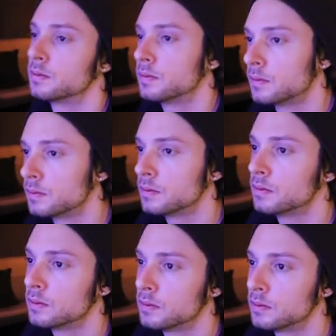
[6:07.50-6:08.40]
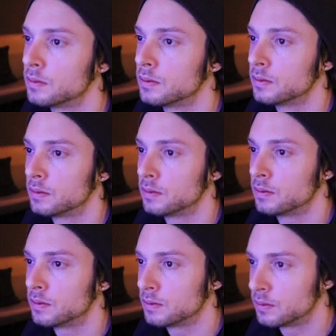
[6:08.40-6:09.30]

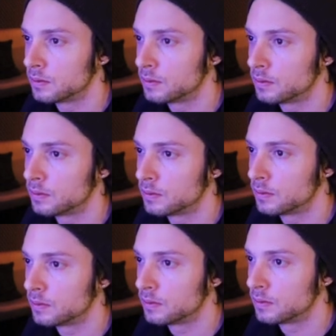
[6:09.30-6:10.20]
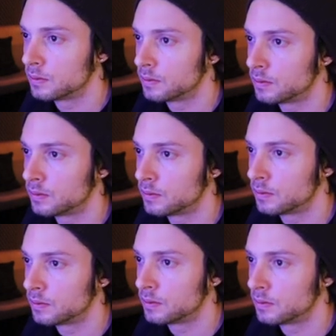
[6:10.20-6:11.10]

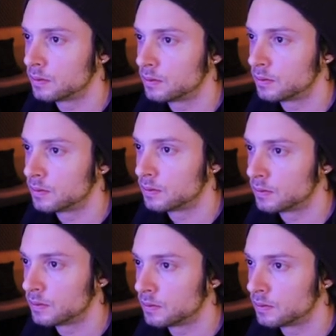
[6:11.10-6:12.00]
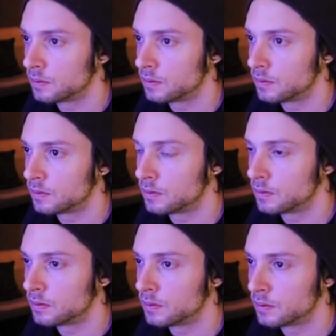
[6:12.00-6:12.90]

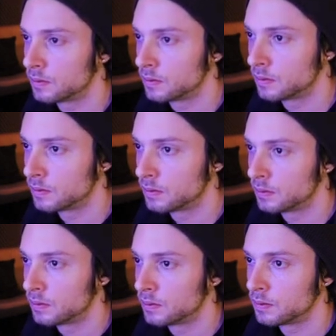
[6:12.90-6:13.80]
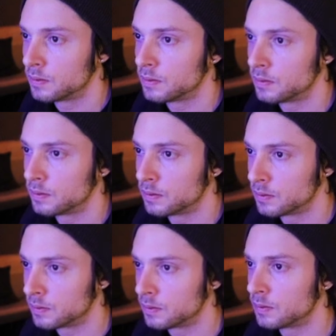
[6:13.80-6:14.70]

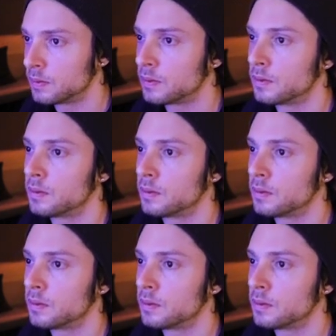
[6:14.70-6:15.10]
Nothing is said.